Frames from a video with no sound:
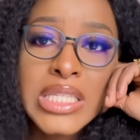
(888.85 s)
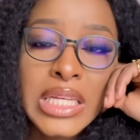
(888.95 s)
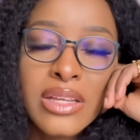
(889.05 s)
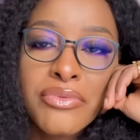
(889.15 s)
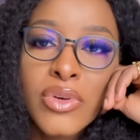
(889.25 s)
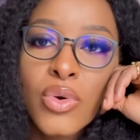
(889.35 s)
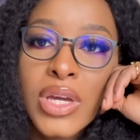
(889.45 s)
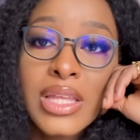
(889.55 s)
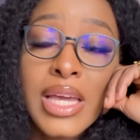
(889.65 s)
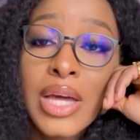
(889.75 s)
and they feel
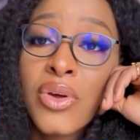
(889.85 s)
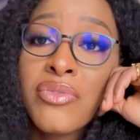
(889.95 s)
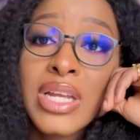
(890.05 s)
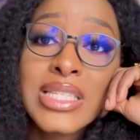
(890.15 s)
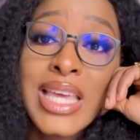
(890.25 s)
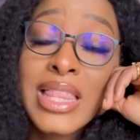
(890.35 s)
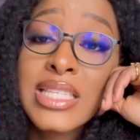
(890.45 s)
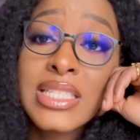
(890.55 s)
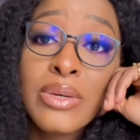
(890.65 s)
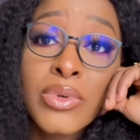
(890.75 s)
okay, they cannot even attain
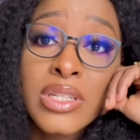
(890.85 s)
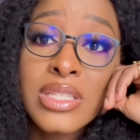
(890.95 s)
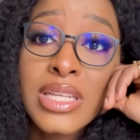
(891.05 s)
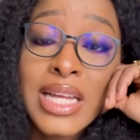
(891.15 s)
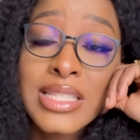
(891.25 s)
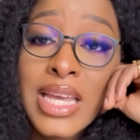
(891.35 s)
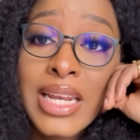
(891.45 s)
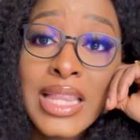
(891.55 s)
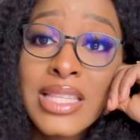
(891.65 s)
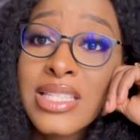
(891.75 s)
this thing they wanted to attain,
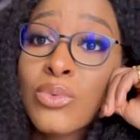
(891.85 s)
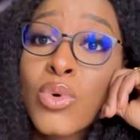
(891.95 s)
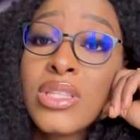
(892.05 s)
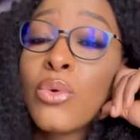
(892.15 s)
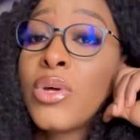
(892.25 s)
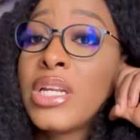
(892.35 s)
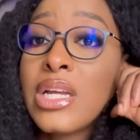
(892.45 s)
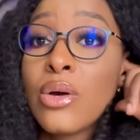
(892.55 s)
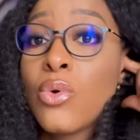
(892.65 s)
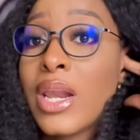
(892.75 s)
and this is what they wanted
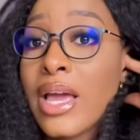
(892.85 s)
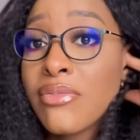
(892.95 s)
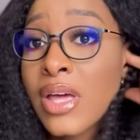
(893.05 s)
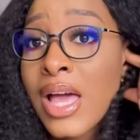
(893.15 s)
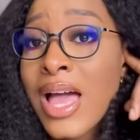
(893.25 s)
their whole life,